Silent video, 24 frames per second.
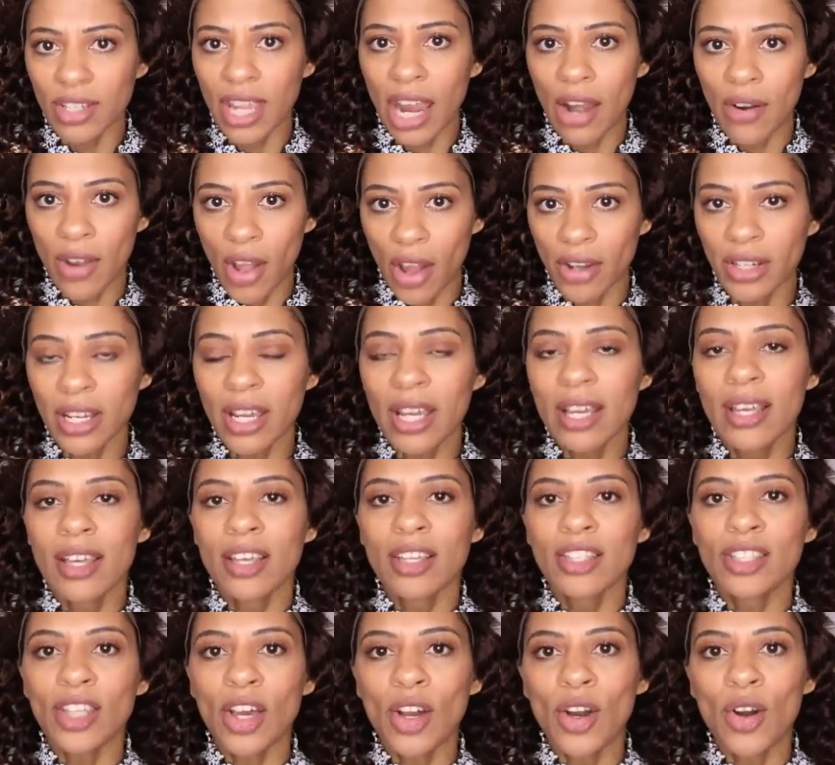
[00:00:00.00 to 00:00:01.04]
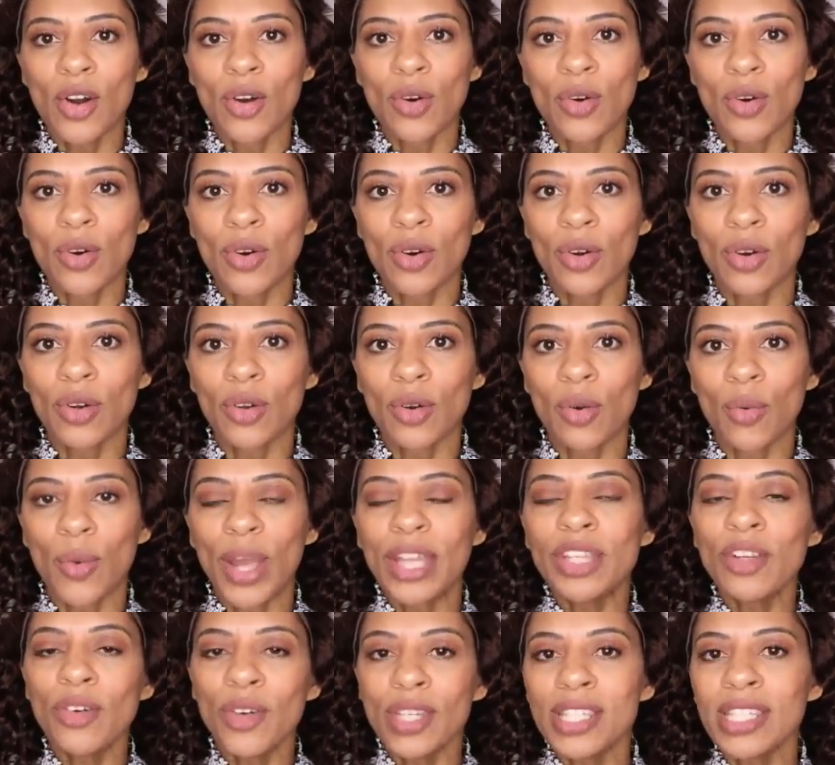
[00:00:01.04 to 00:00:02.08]
carry on. So
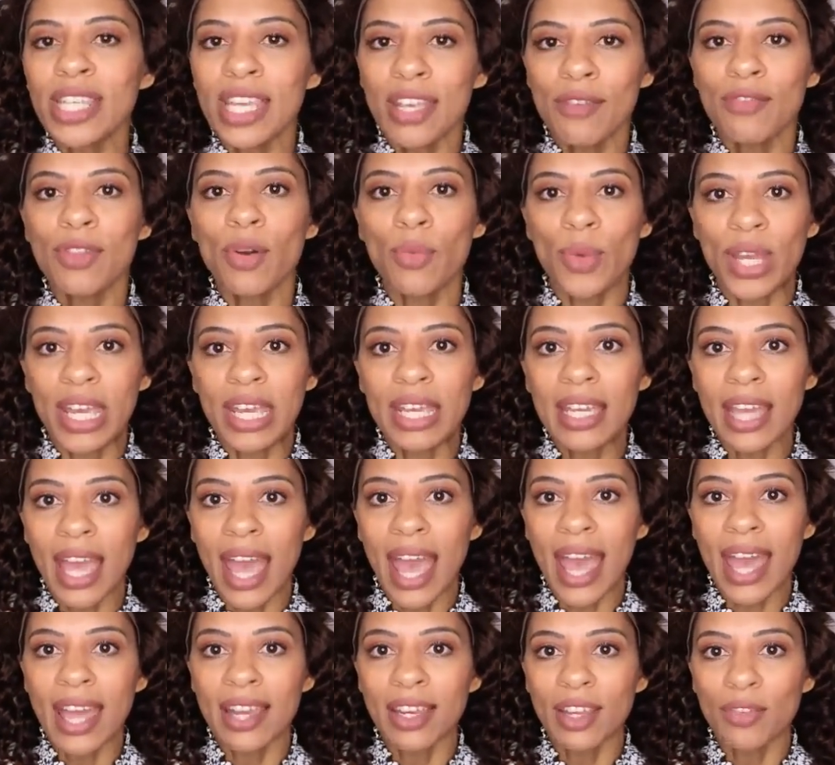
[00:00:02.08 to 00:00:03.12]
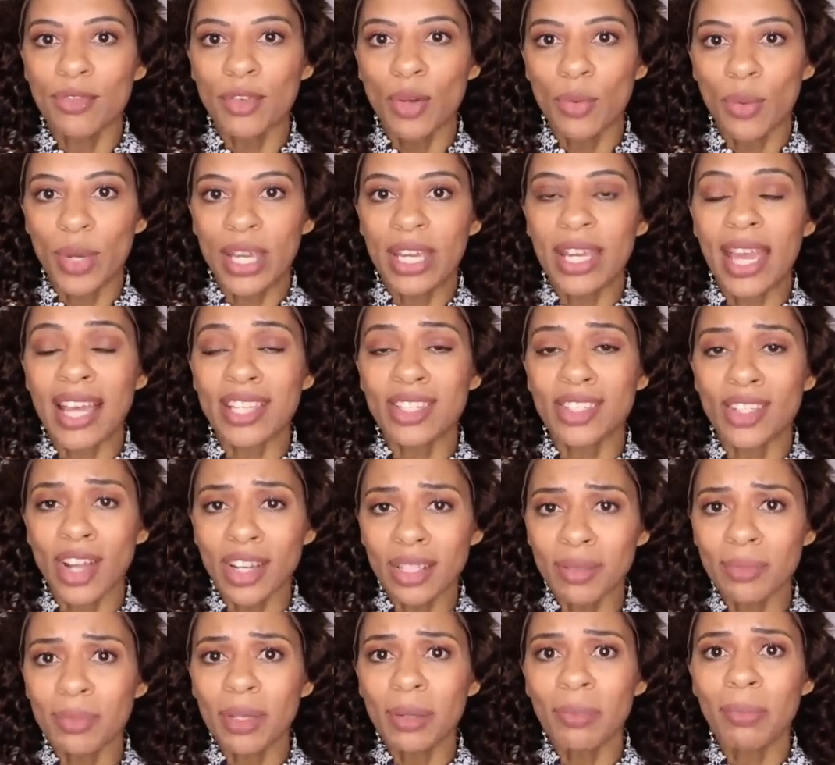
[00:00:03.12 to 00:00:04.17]
when you receive the wig, and if your wig has
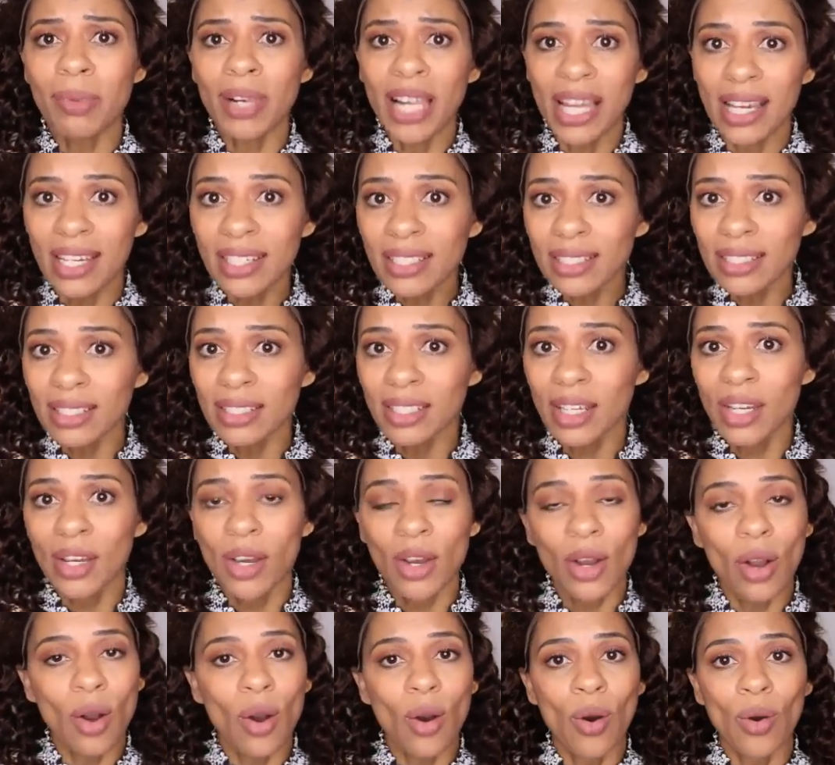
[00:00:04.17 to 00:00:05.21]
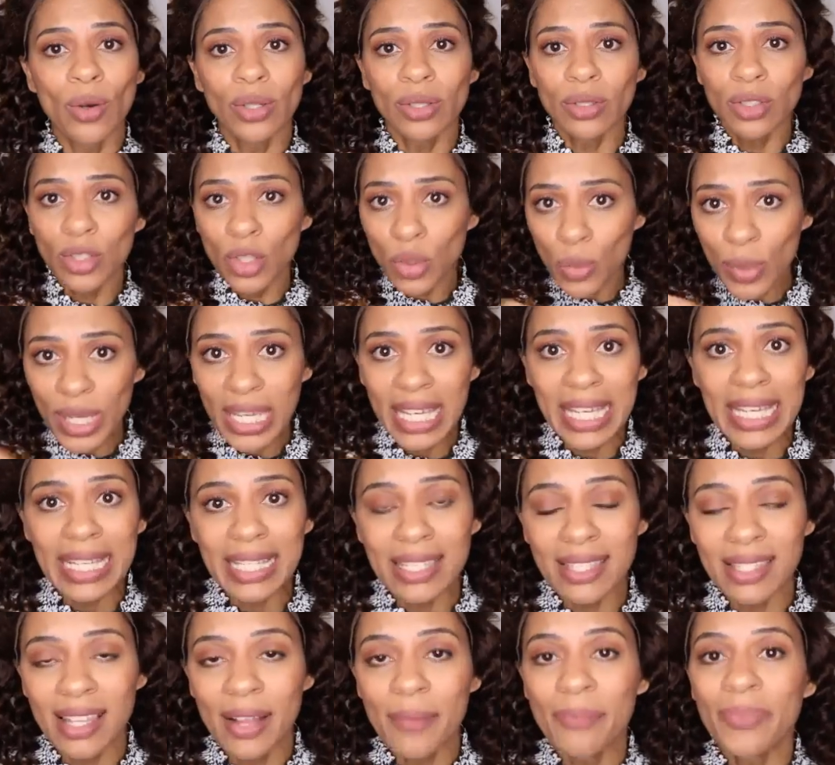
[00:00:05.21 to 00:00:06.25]
not been plucked or
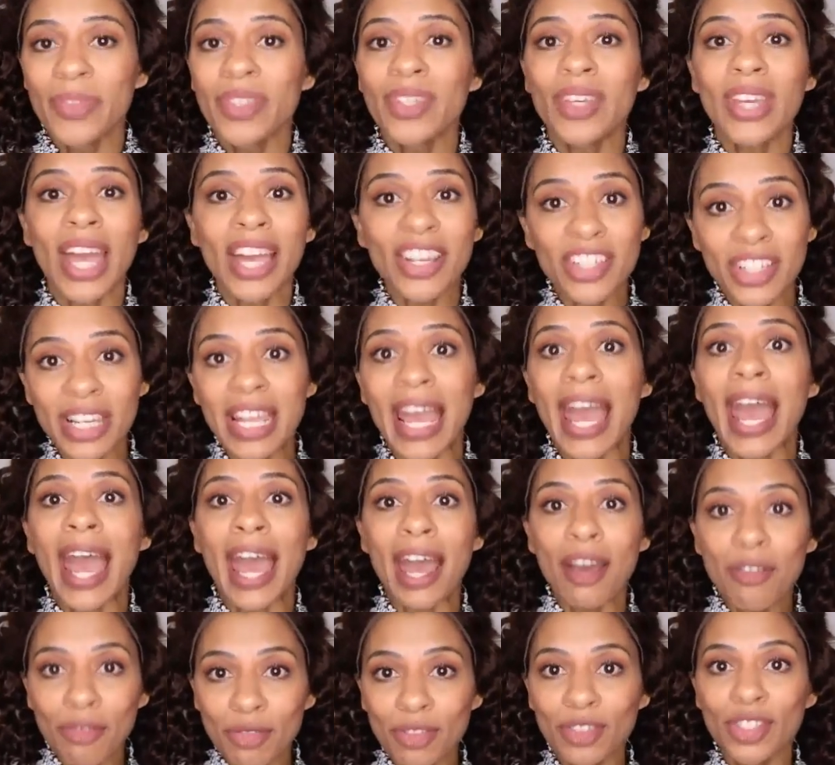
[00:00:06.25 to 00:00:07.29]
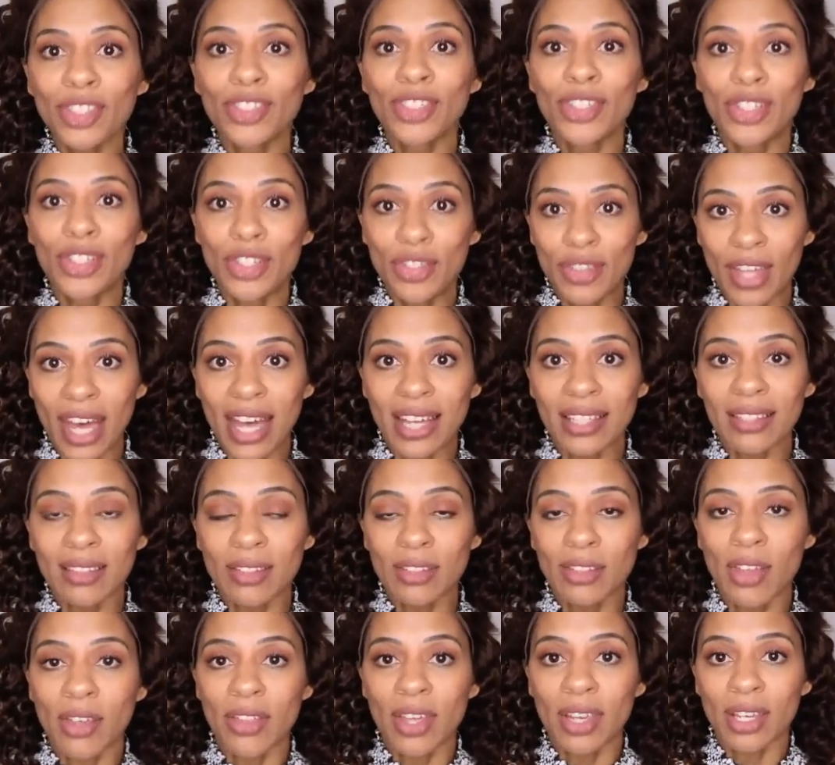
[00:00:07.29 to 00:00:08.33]
tweezed, you actually have to do that
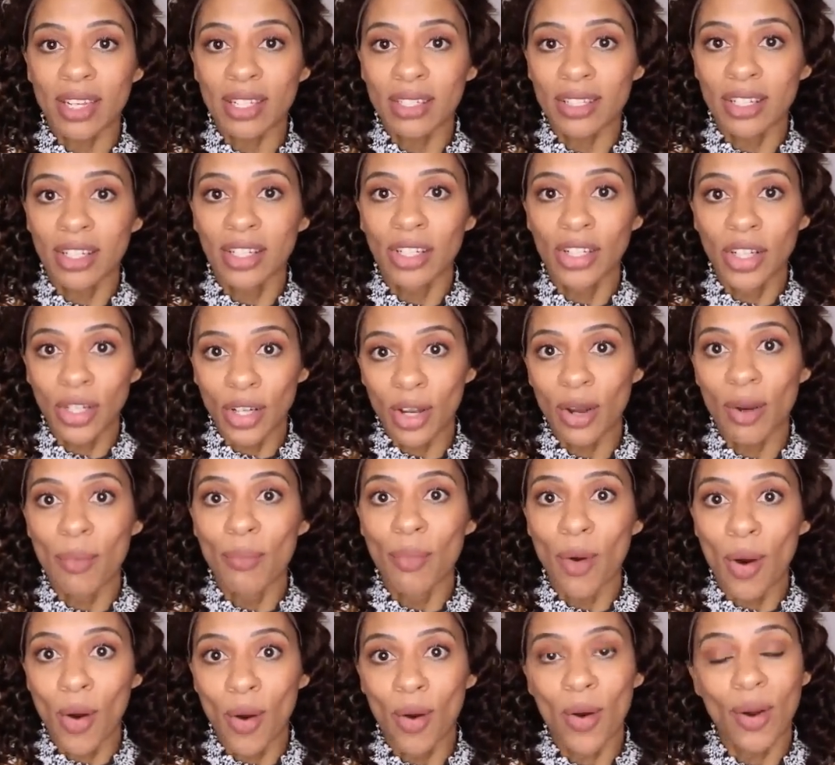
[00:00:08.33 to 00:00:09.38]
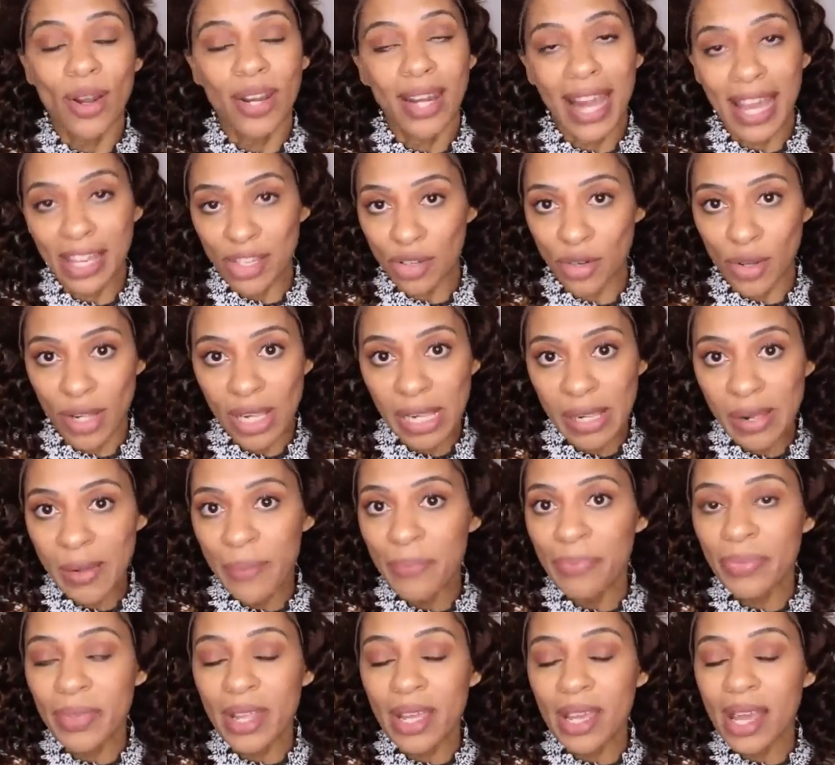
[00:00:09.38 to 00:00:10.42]
so that it can look more natural.
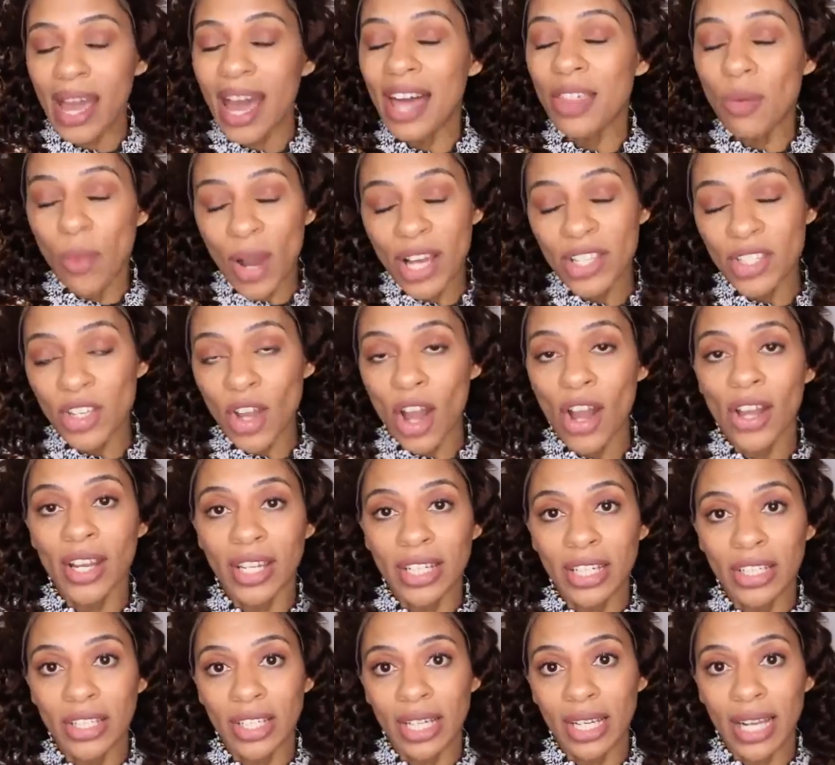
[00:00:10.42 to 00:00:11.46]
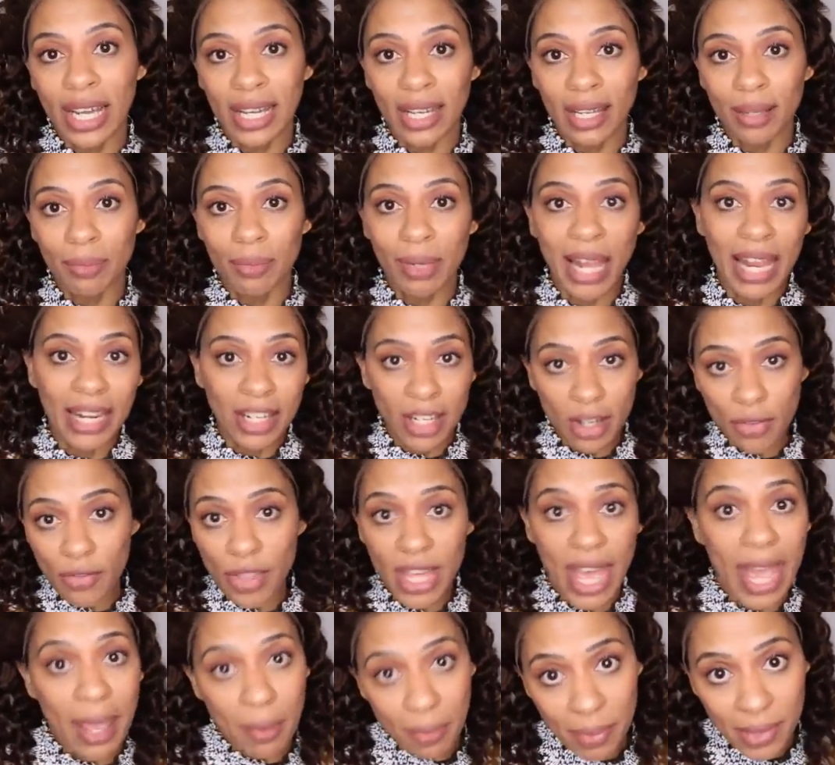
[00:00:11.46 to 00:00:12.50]
Otherwise you are going to look like Planet of
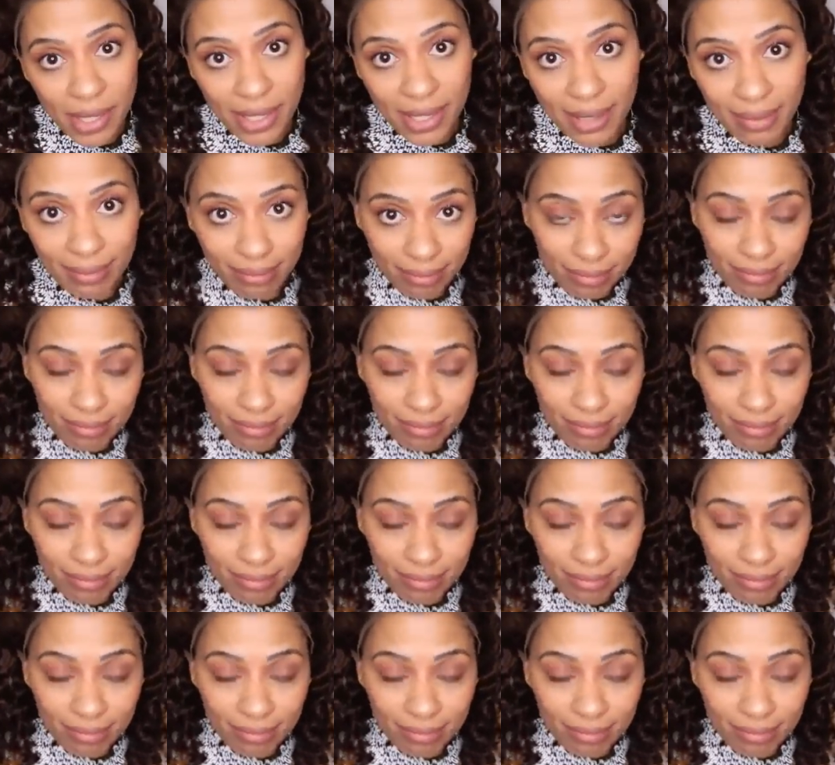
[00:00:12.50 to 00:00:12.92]
the Apes.